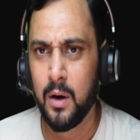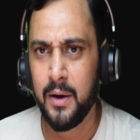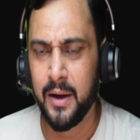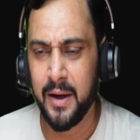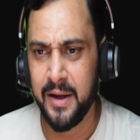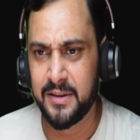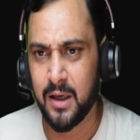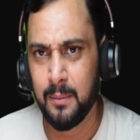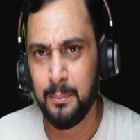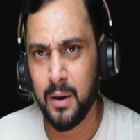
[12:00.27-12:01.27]
Take an
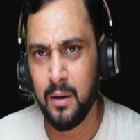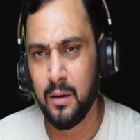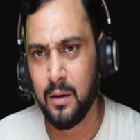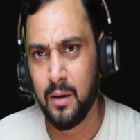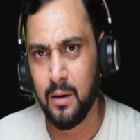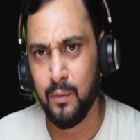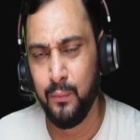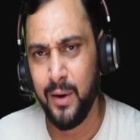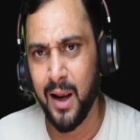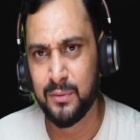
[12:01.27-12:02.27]
example,
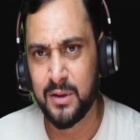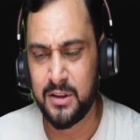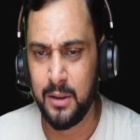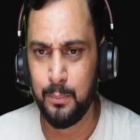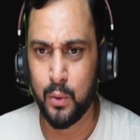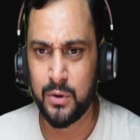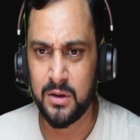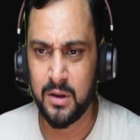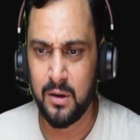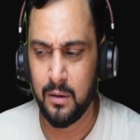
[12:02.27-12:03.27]
we have 16
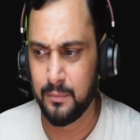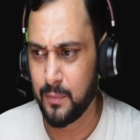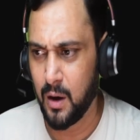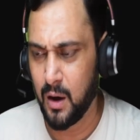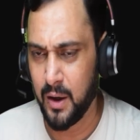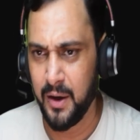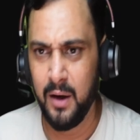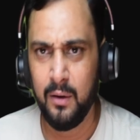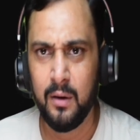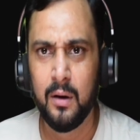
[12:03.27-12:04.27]
processor are running